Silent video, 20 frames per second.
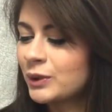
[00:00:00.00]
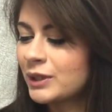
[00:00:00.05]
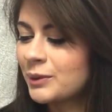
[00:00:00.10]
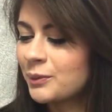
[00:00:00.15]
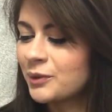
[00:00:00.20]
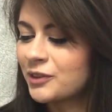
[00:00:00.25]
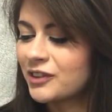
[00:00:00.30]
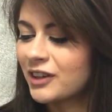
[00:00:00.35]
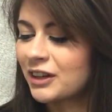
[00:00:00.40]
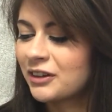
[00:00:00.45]
It
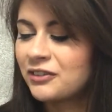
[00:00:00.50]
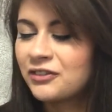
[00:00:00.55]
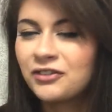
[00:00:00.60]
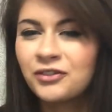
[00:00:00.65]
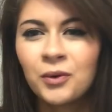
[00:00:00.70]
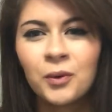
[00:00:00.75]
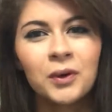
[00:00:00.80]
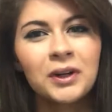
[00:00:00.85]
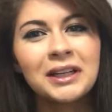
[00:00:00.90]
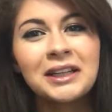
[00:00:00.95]
was like
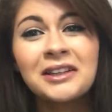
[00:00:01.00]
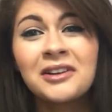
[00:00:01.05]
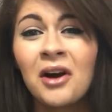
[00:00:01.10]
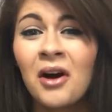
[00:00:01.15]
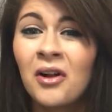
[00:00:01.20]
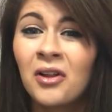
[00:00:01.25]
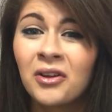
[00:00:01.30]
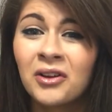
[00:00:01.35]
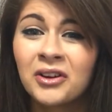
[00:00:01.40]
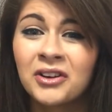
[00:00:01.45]

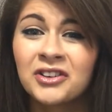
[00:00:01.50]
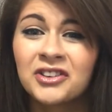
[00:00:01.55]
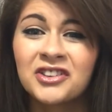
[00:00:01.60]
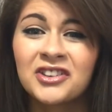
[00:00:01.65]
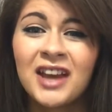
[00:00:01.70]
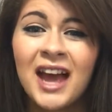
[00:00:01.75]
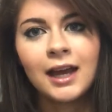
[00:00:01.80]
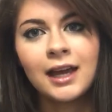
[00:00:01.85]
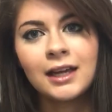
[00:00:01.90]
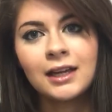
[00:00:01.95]
$40,
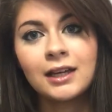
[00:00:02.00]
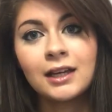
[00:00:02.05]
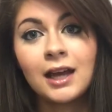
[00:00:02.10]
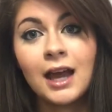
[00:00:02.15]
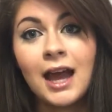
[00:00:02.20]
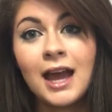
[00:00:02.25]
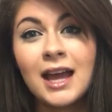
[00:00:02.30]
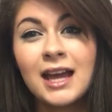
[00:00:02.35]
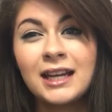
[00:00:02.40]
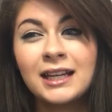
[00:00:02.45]

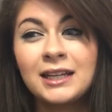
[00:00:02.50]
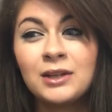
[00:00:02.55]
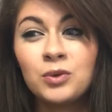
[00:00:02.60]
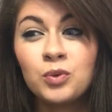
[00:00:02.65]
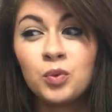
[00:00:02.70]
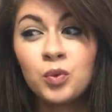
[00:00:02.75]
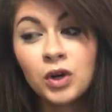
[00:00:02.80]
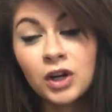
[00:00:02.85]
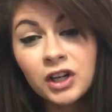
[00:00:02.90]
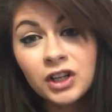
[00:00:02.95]
and it
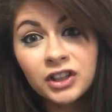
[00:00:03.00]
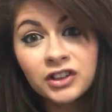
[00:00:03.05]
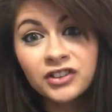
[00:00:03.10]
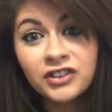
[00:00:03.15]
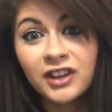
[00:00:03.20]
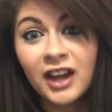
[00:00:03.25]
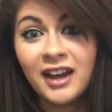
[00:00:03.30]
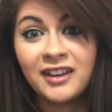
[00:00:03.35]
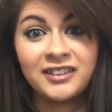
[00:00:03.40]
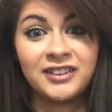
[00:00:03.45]
works
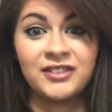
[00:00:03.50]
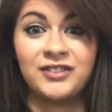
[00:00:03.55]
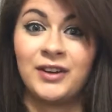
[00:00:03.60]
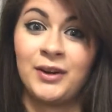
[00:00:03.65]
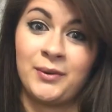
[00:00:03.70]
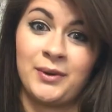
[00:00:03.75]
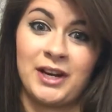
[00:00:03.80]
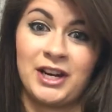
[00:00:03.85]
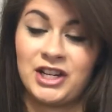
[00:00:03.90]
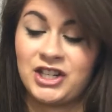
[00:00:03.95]
as a
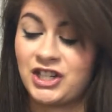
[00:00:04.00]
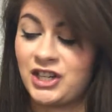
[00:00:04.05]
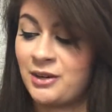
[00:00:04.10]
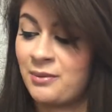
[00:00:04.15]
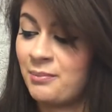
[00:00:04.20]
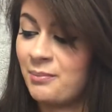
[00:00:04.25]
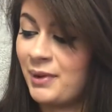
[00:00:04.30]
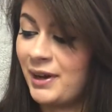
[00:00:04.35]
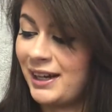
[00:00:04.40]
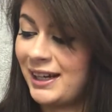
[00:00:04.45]

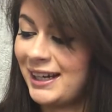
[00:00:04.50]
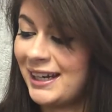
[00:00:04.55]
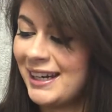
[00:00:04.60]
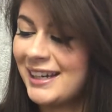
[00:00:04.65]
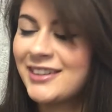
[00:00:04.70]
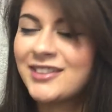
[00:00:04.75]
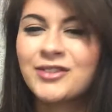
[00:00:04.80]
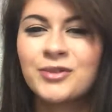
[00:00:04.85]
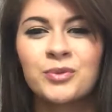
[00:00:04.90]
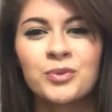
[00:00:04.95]
foundation, but
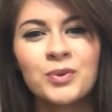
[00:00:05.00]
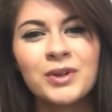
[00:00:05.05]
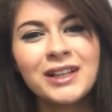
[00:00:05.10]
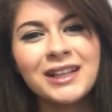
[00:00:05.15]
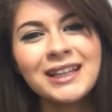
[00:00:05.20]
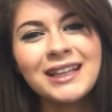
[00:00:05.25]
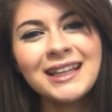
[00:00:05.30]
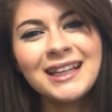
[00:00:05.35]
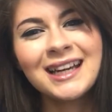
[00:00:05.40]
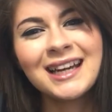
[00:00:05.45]
it's
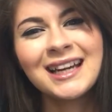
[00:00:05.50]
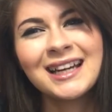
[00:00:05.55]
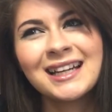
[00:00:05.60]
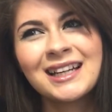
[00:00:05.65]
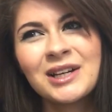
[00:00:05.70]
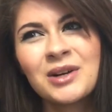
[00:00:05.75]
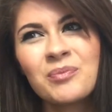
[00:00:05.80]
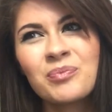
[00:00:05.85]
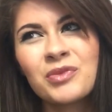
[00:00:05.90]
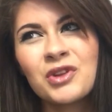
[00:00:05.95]
really
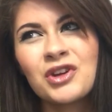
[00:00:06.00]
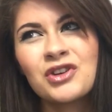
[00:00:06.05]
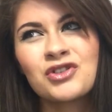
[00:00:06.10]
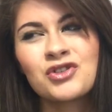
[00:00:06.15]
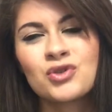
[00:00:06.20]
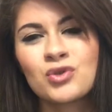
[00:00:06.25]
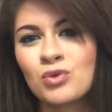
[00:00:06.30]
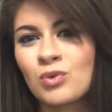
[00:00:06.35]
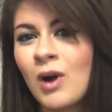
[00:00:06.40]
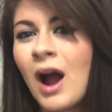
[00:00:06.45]

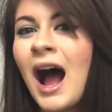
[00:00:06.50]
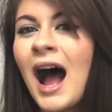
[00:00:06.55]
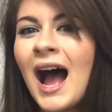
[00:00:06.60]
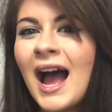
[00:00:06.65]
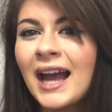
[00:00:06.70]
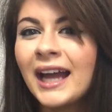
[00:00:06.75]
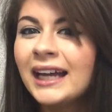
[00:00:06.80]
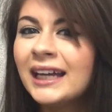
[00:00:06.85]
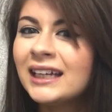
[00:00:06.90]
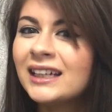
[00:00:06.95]

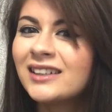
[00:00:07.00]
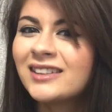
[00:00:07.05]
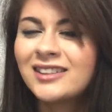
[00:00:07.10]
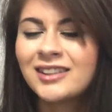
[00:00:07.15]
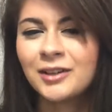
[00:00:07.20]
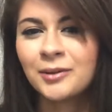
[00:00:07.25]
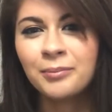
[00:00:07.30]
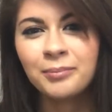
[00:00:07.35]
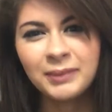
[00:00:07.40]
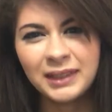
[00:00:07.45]
dry
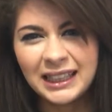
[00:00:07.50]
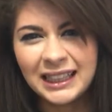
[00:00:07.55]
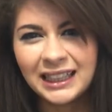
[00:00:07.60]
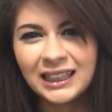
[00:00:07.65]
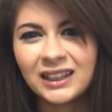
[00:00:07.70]
to me.